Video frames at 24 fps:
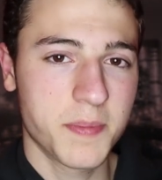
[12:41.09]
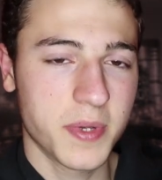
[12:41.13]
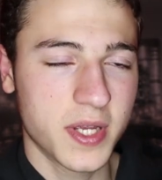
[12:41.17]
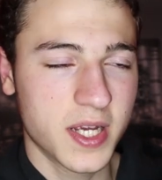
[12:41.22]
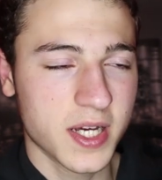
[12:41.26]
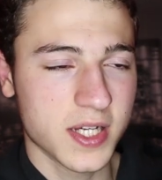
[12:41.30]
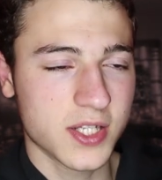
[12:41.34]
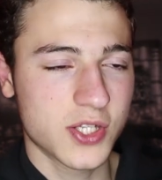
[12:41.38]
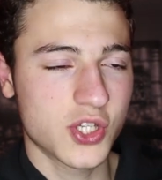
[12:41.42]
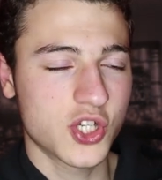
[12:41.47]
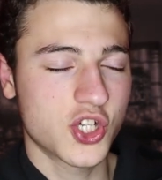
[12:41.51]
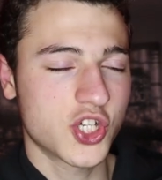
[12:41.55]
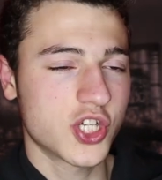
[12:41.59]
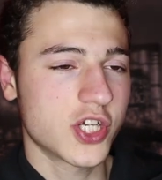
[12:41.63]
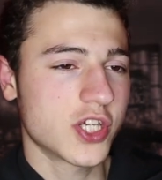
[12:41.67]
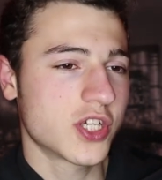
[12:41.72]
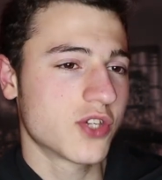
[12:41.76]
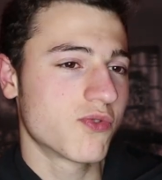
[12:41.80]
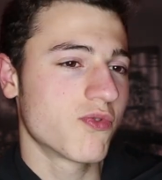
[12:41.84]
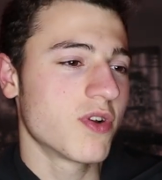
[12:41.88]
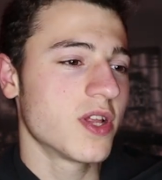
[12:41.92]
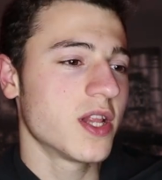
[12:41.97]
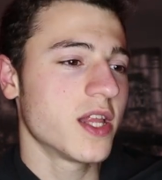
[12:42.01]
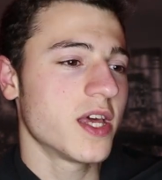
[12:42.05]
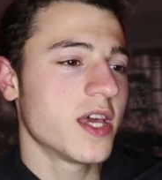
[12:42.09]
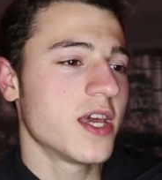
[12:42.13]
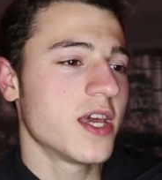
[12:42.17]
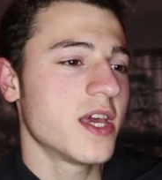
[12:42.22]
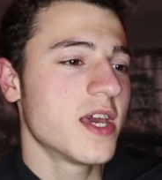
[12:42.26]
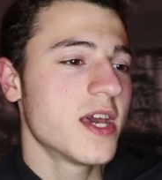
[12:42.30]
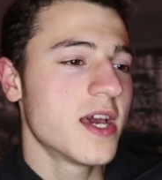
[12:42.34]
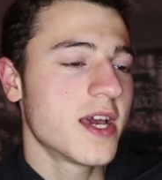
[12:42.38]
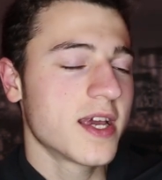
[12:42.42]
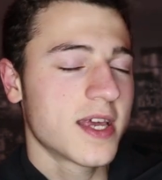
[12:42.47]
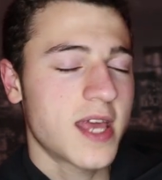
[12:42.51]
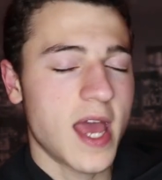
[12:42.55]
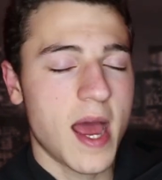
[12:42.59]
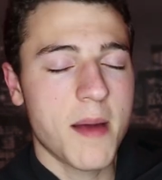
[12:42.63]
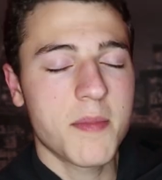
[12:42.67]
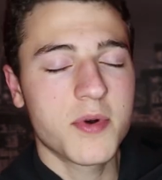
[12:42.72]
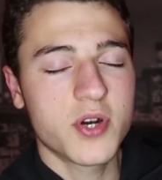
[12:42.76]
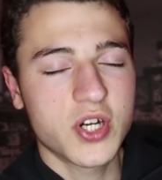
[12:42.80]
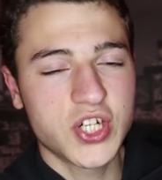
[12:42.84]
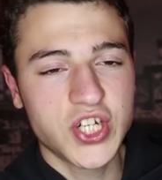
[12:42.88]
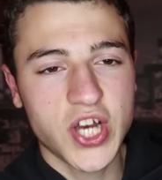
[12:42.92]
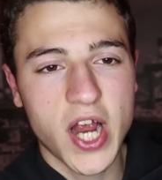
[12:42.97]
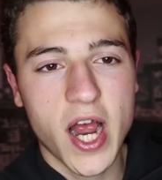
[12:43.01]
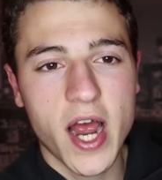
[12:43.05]
because she's really
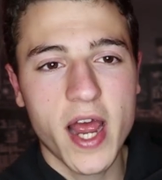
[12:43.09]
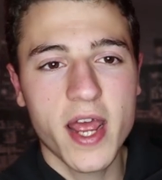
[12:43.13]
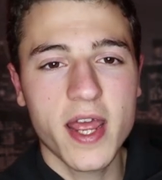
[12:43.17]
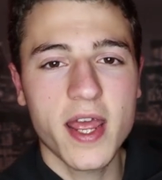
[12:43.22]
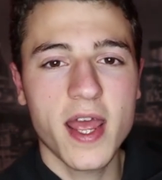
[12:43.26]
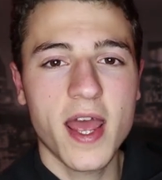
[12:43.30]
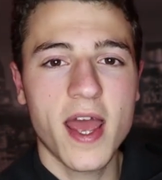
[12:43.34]
camera shy,